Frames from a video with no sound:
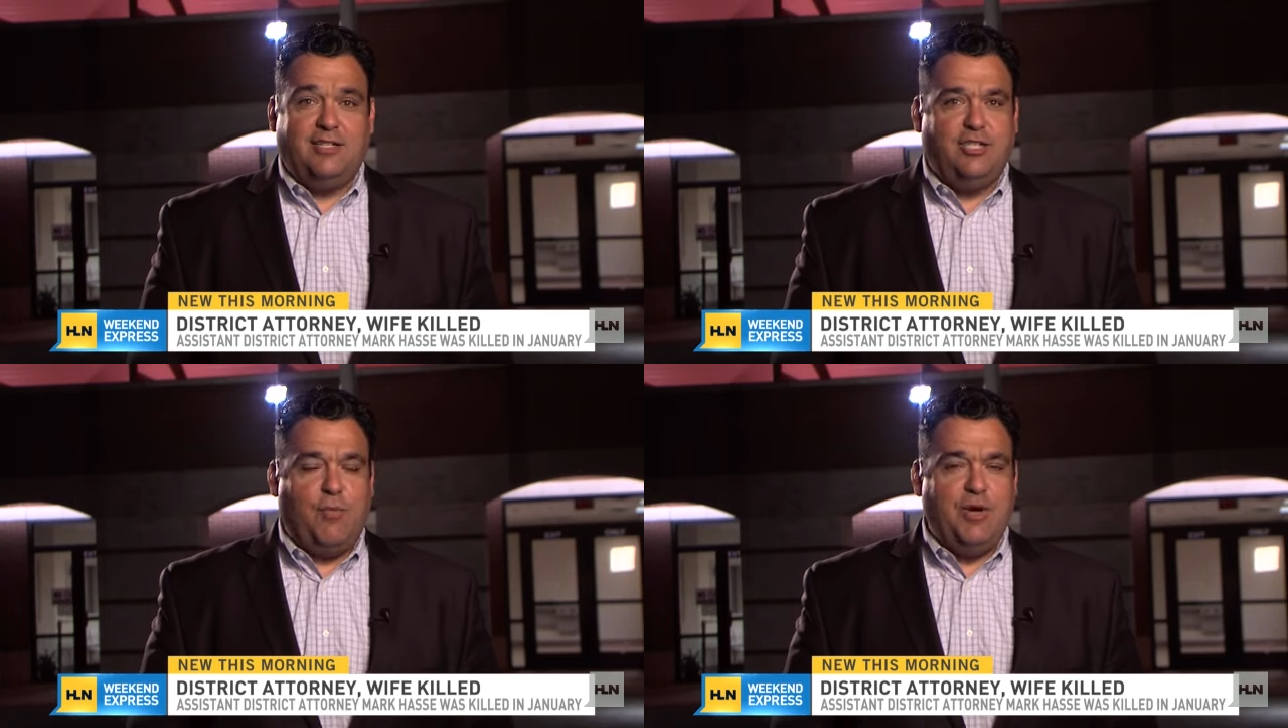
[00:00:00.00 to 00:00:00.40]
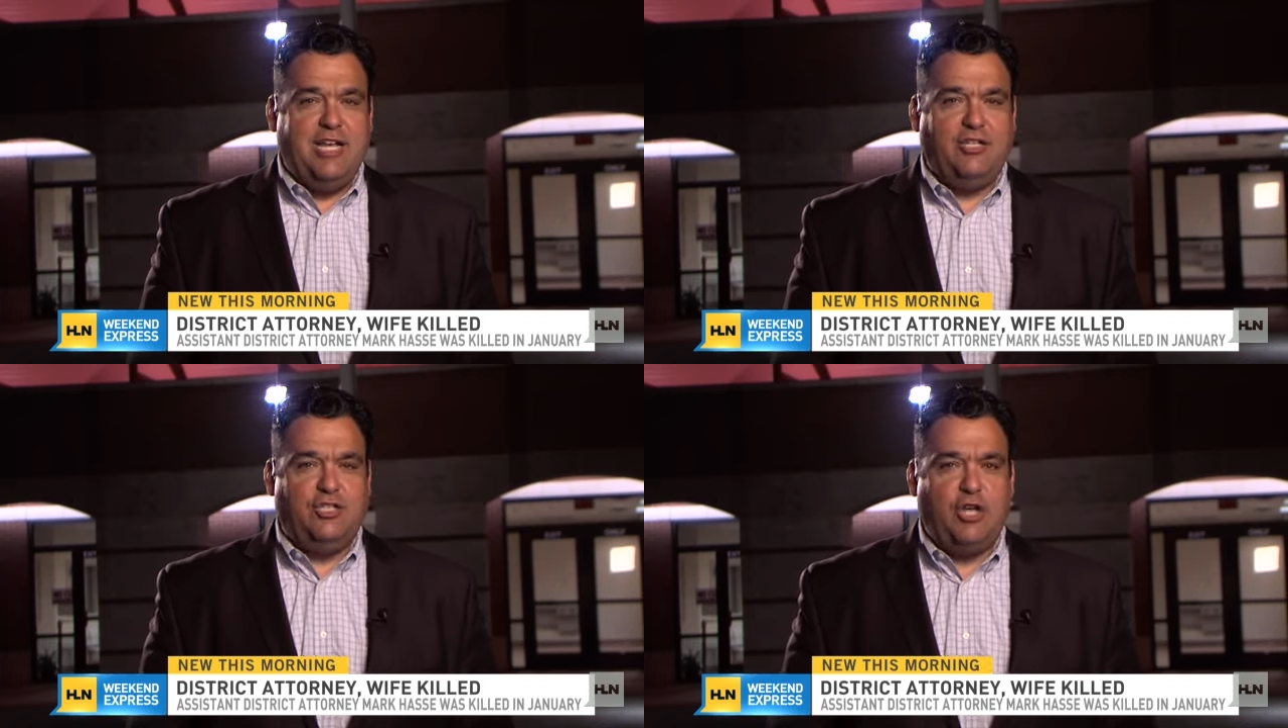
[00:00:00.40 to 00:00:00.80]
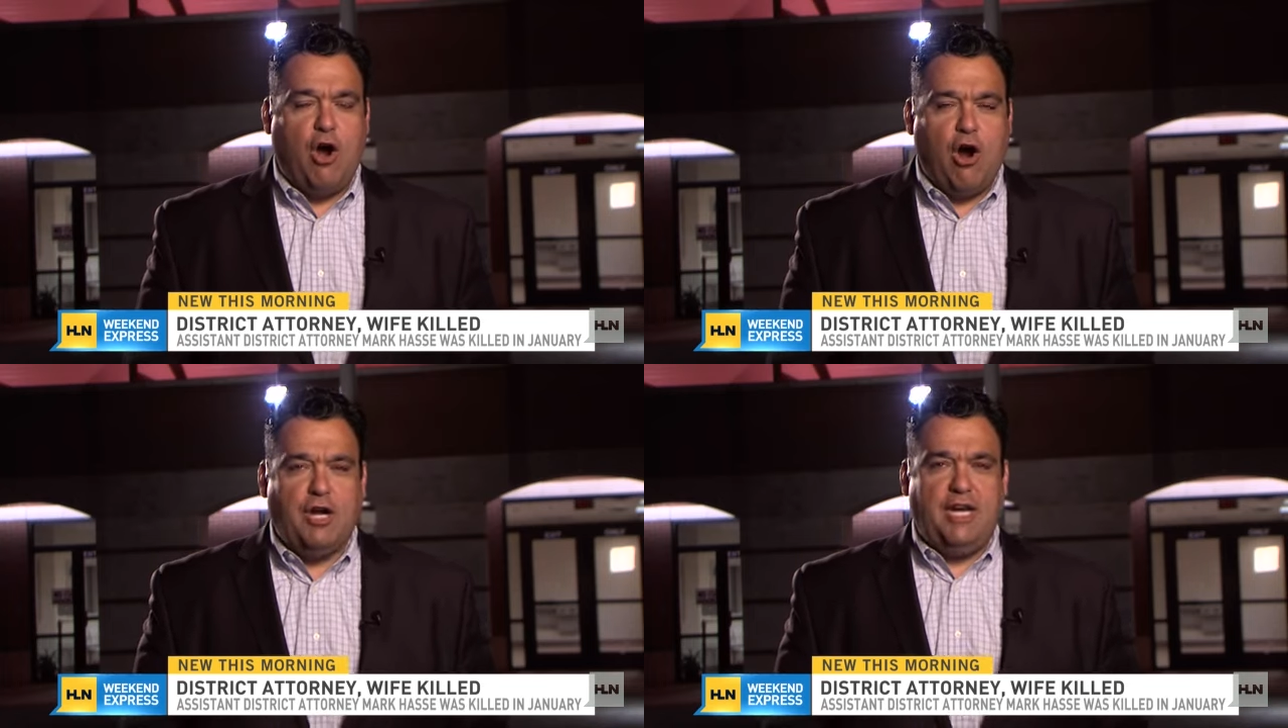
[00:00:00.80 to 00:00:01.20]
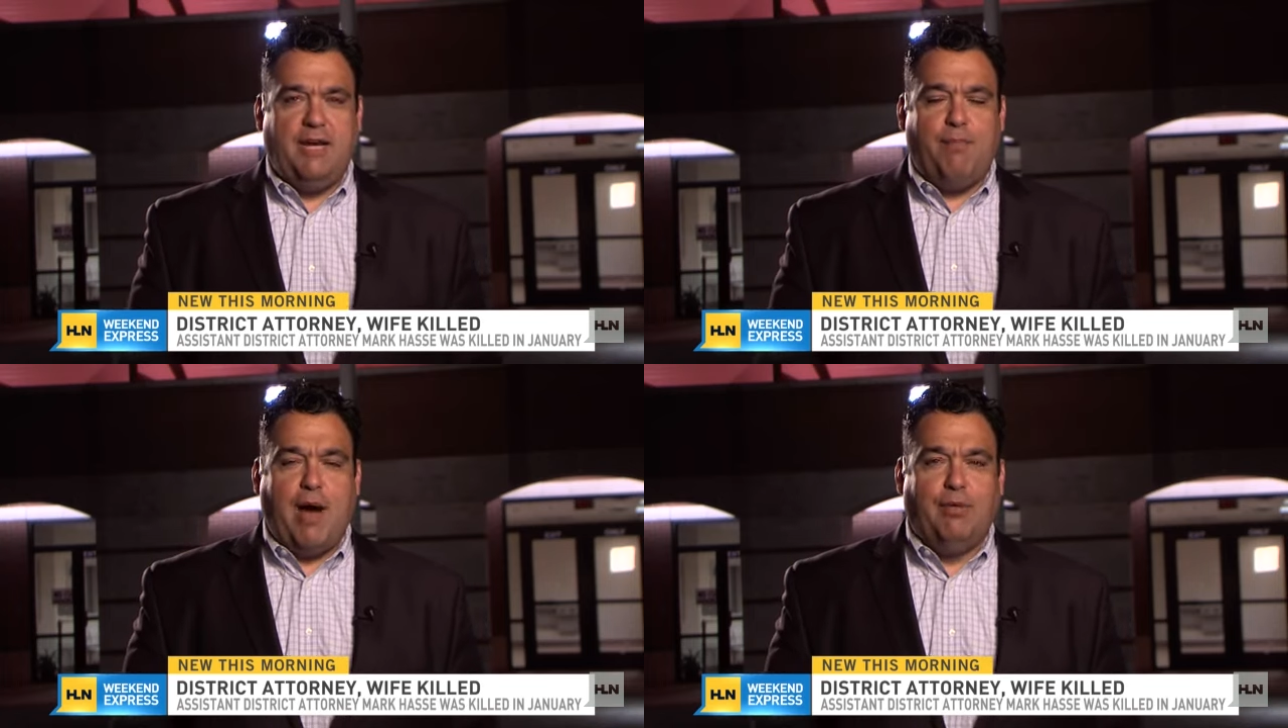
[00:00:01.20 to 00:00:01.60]
uh, someone is
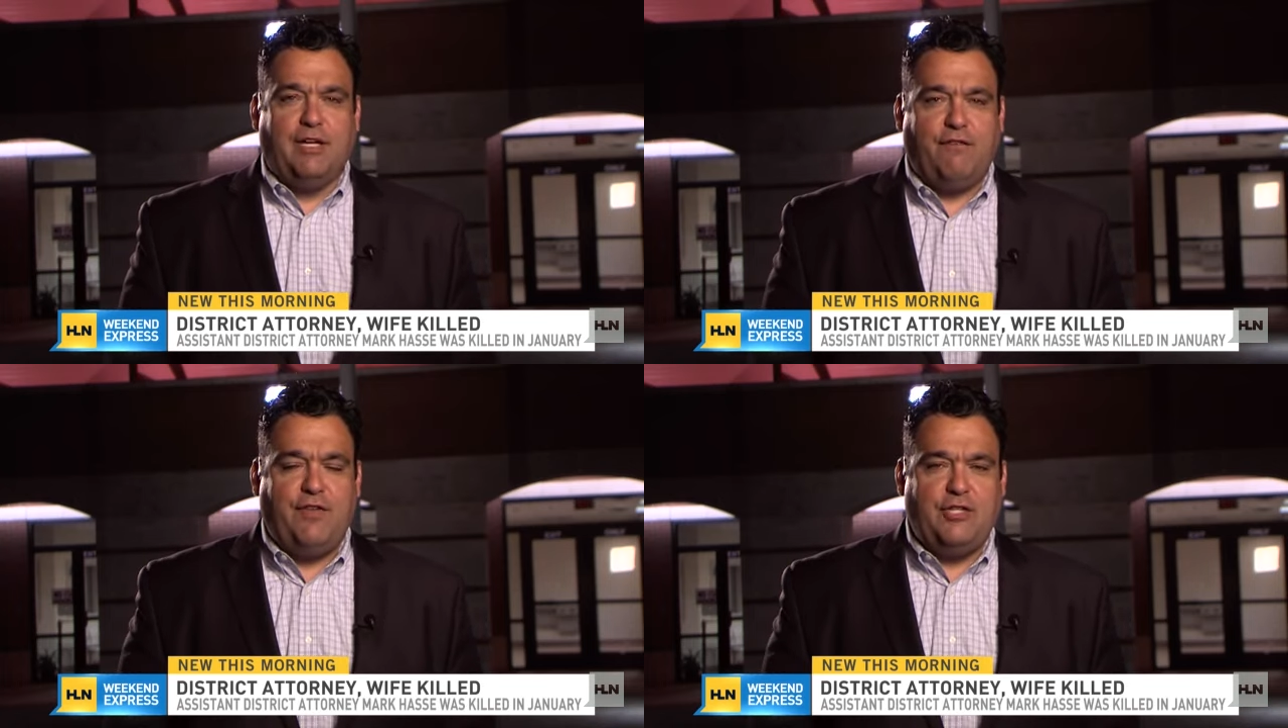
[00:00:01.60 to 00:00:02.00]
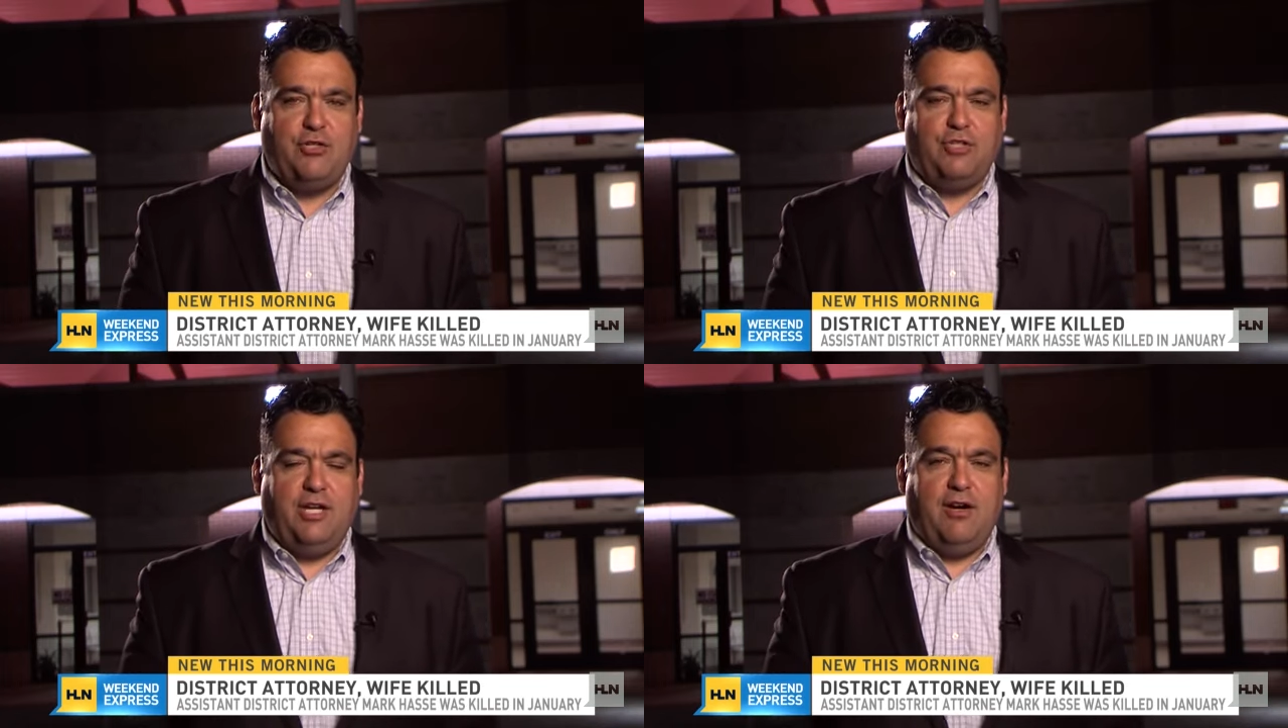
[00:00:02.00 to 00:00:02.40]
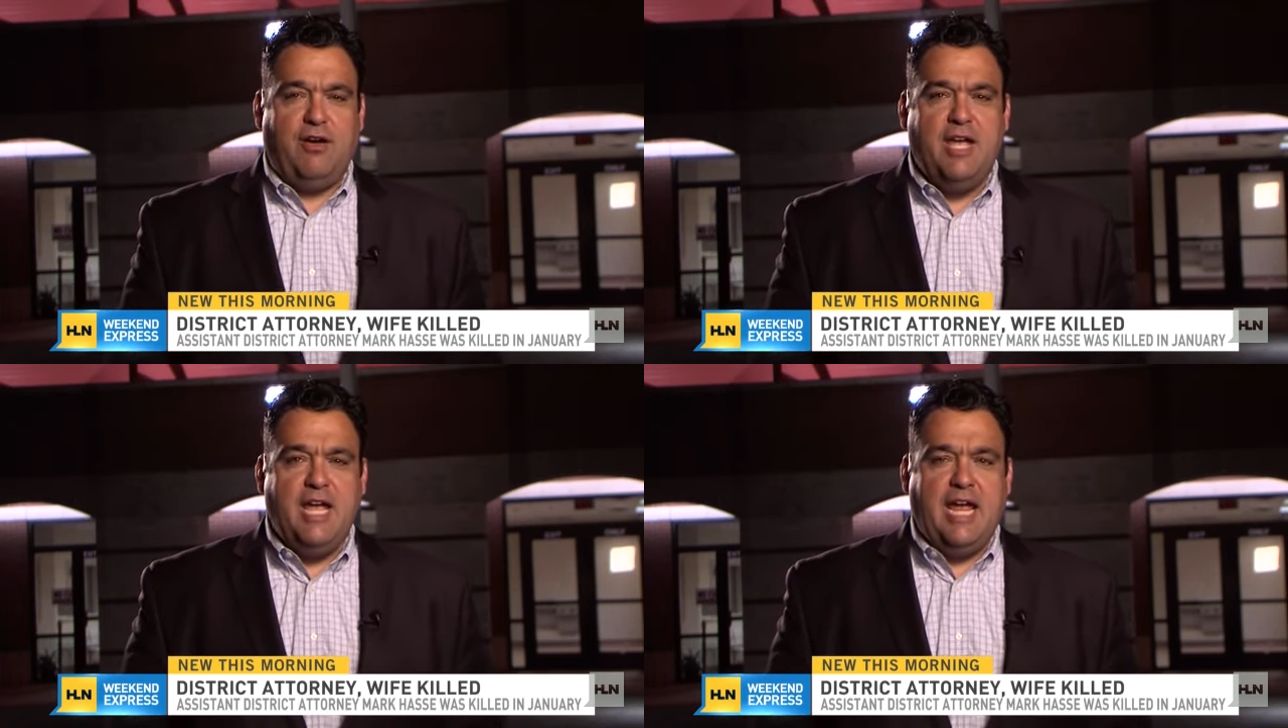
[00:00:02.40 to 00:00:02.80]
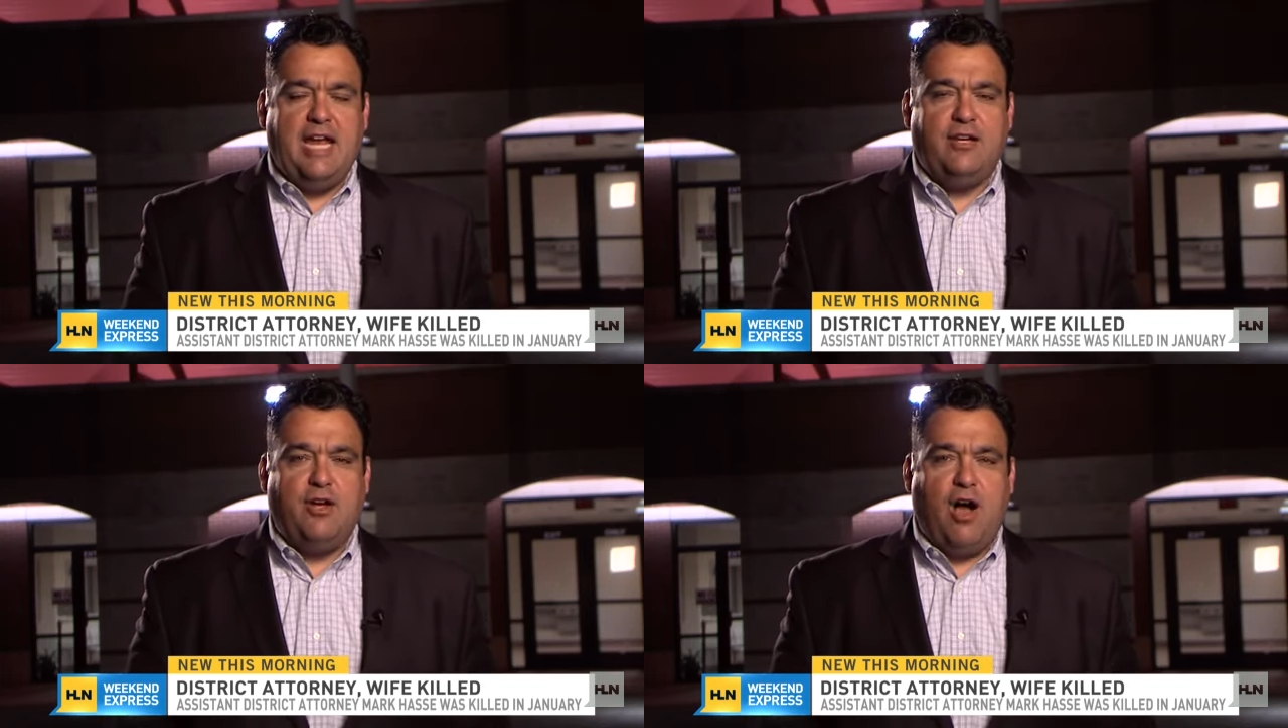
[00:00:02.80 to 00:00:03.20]
targeting public officials here
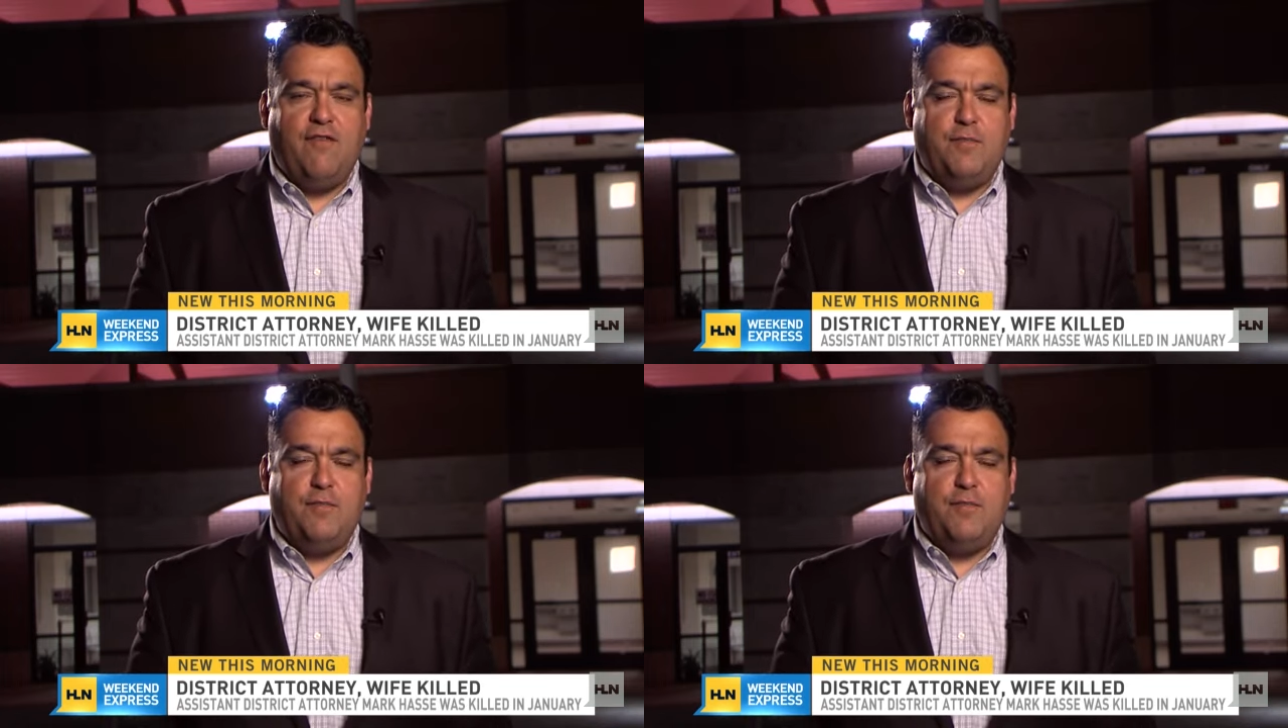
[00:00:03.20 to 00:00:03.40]
in Kaufman.